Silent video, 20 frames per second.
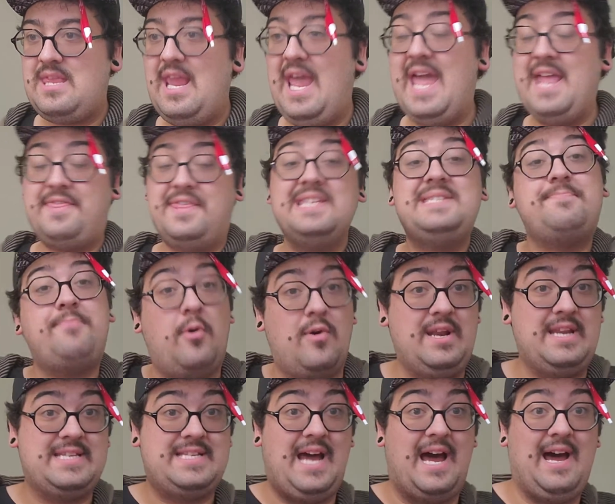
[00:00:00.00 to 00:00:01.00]
At this
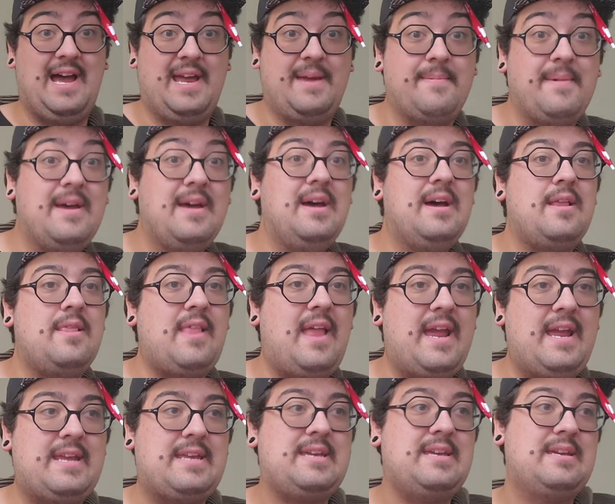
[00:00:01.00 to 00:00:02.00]
point in time,
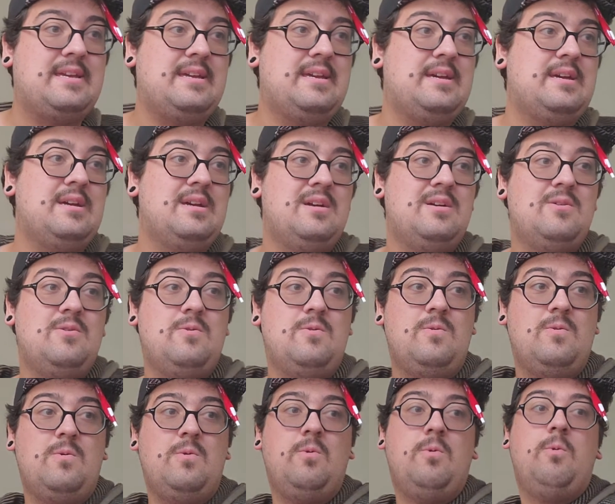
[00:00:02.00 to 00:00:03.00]
like,
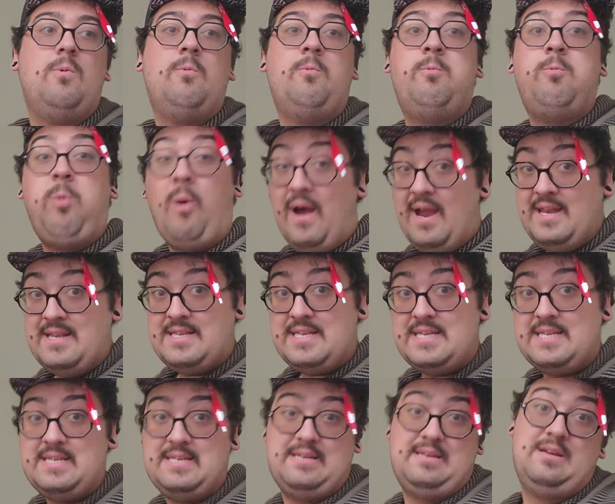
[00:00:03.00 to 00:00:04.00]

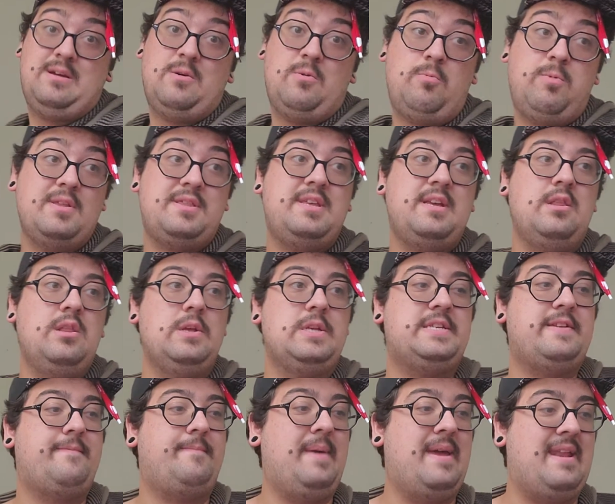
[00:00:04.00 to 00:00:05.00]
what the
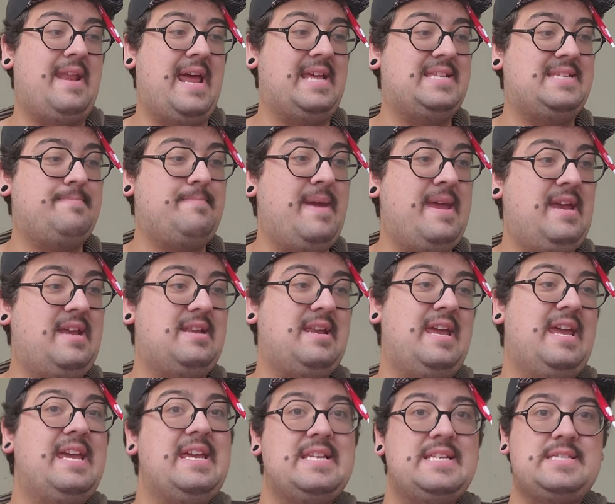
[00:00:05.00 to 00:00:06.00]
Elusive Man has
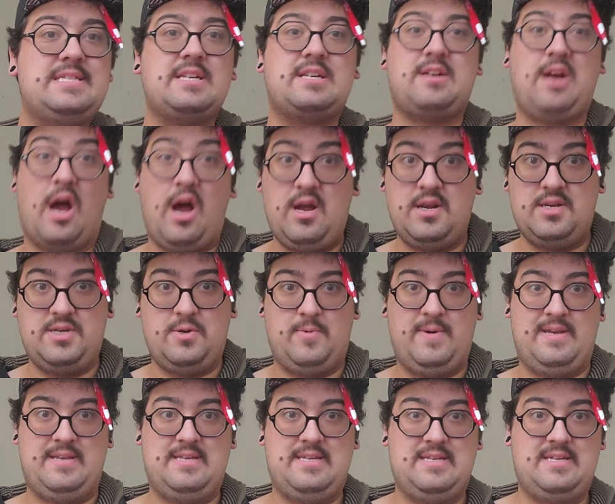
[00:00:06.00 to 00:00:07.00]
made is the
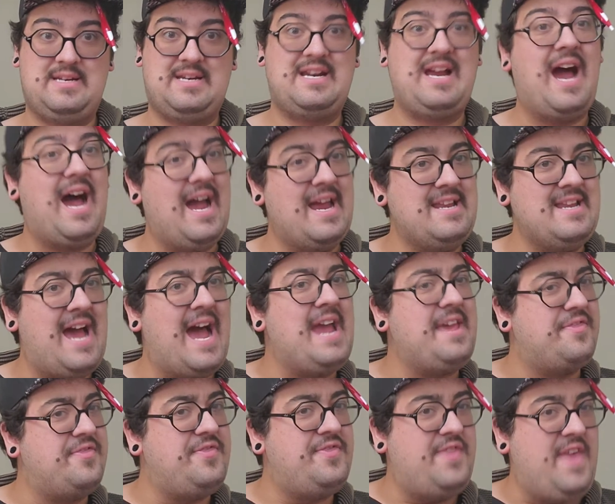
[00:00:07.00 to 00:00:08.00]
Conduit. Kinda, I
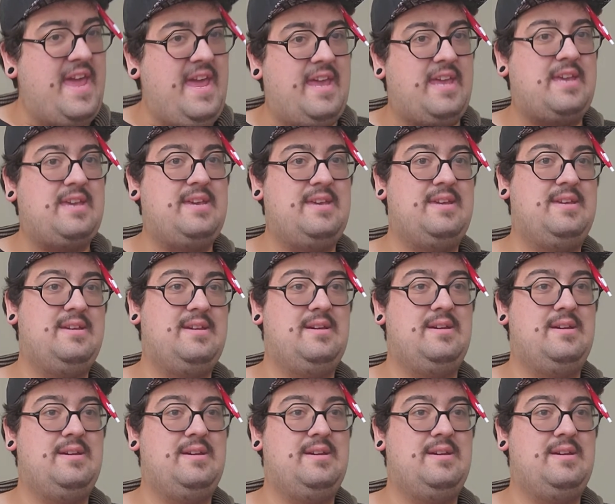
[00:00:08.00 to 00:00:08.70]
think.